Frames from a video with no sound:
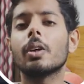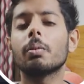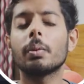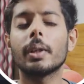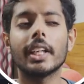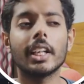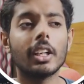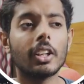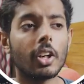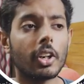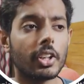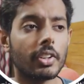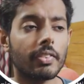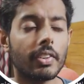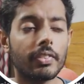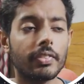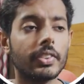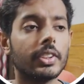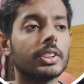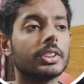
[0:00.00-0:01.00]
putting a lot of
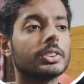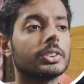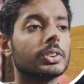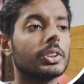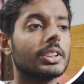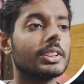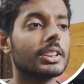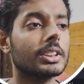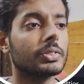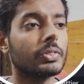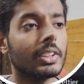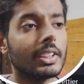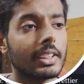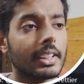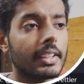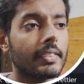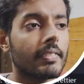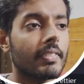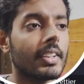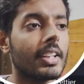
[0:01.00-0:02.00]
efforts. This is one
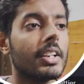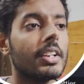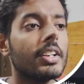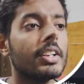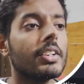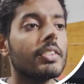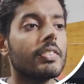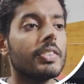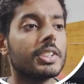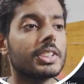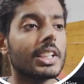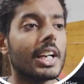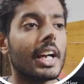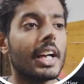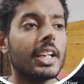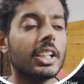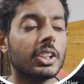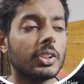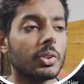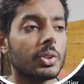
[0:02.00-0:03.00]
thing which I
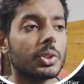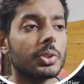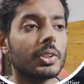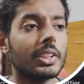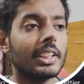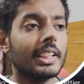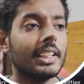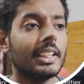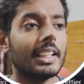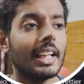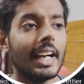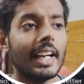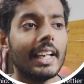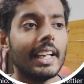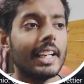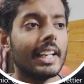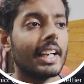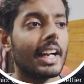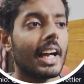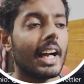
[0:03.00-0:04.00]
usually like,
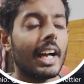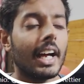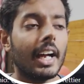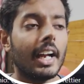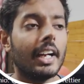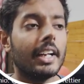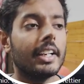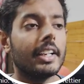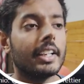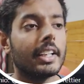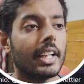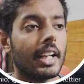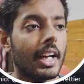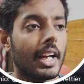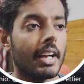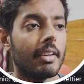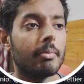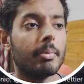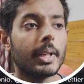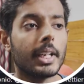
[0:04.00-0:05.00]
and I
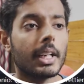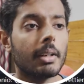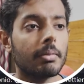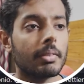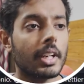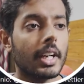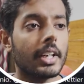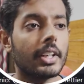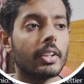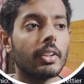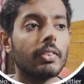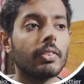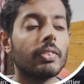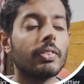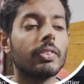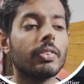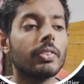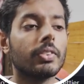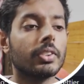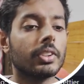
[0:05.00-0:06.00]
have become kind of
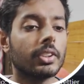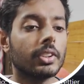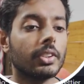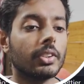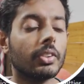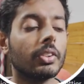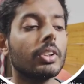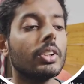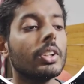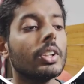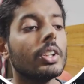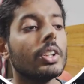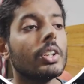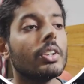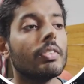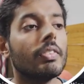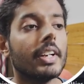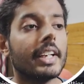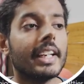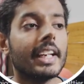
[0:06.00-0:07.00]

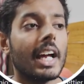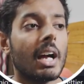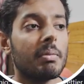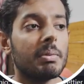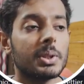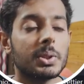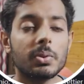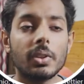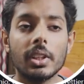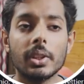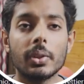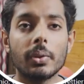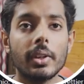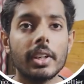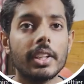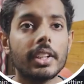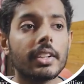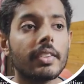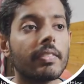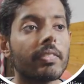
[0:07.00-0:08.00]
very habitual to it.
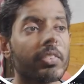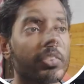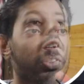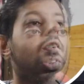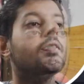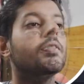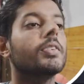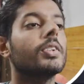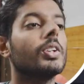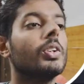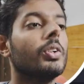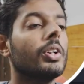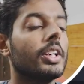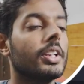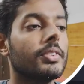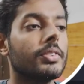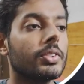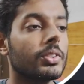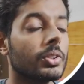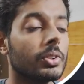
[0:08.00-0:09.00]
Okay,
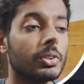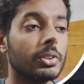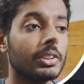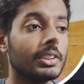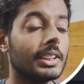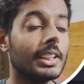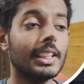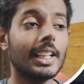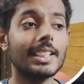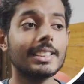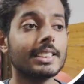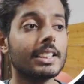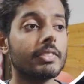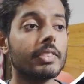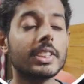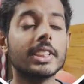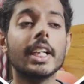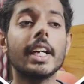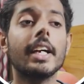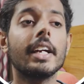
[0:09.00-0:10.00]
so the last thing
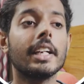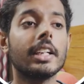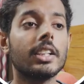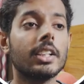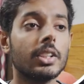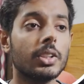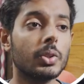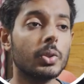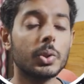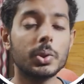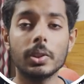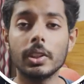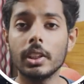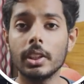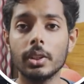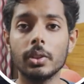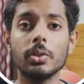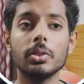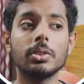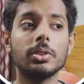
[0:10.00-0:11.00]
which I usually
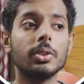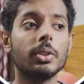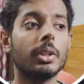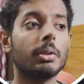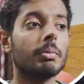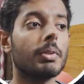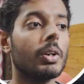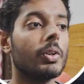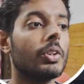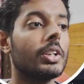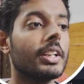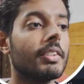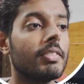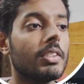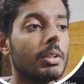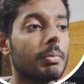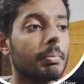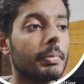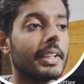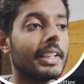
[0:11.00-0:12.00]
use during my whole
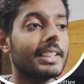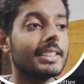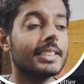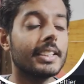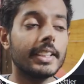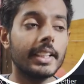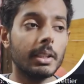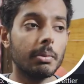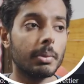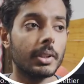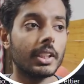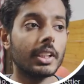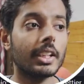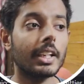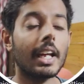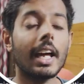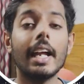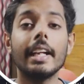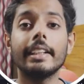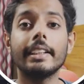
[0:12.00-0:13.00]
development is the debugger,
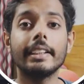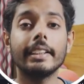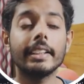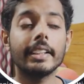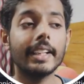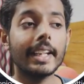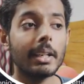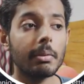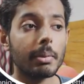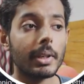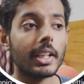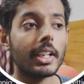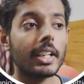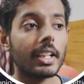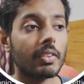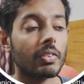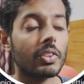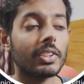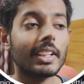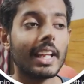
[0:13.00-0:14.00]
and debugger
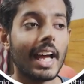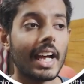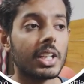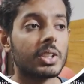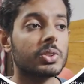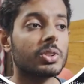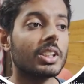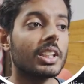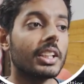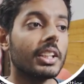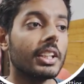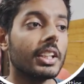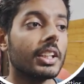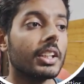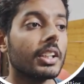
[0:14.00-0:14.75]
was actually